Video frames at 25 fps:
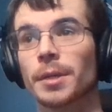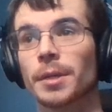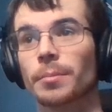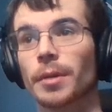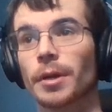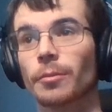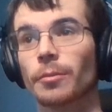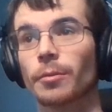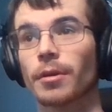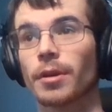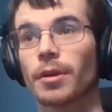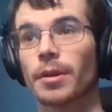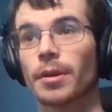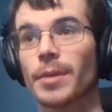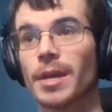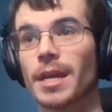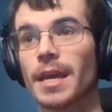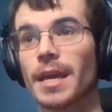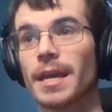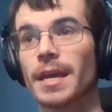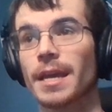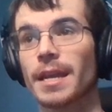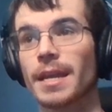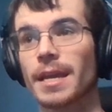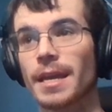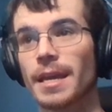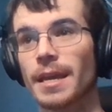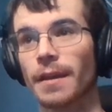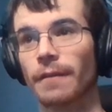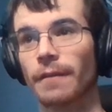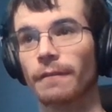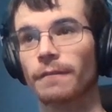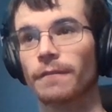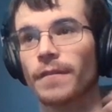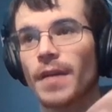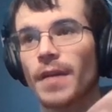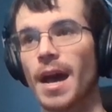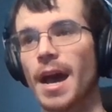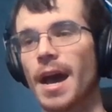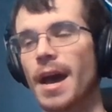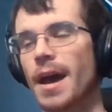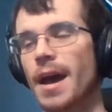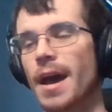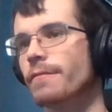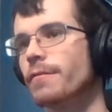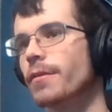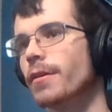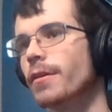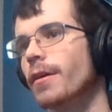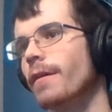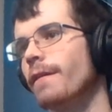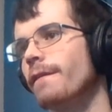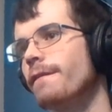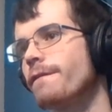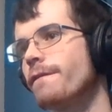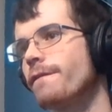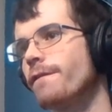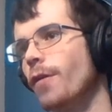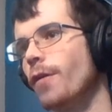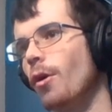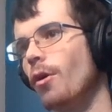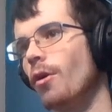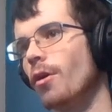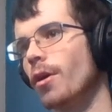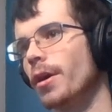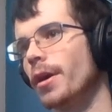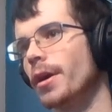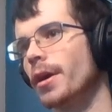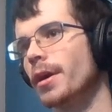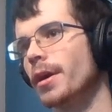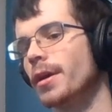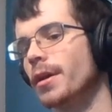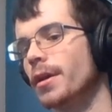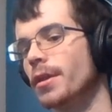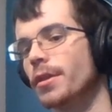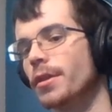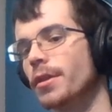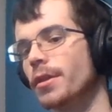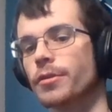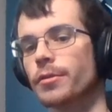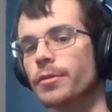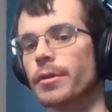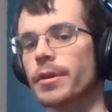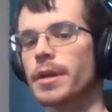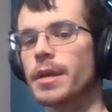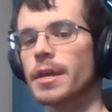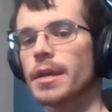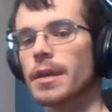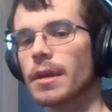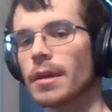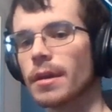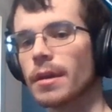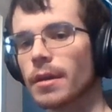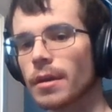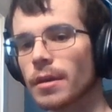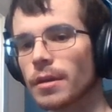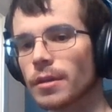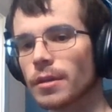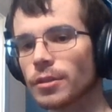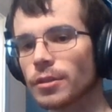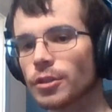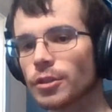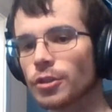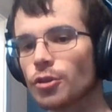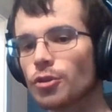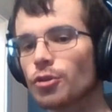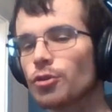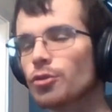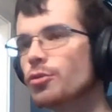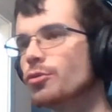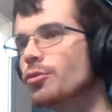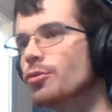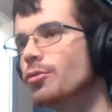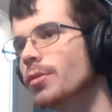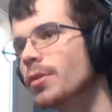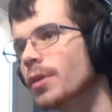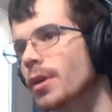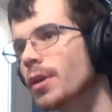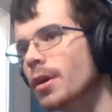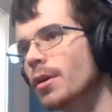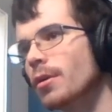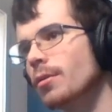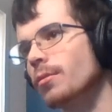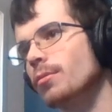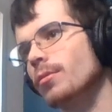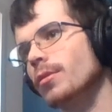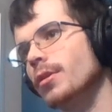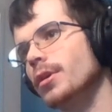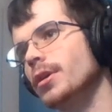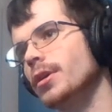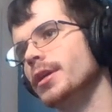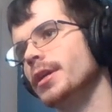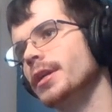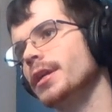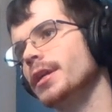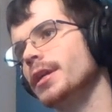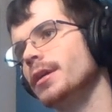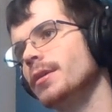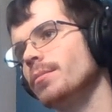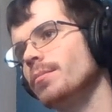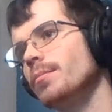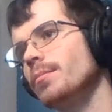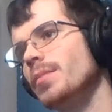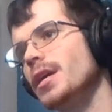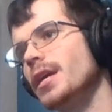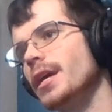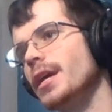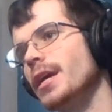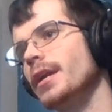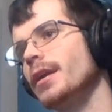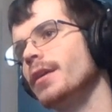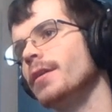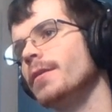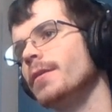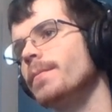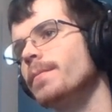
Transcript: But we're going to begin in 5, 4, 3, 2, 1, begin.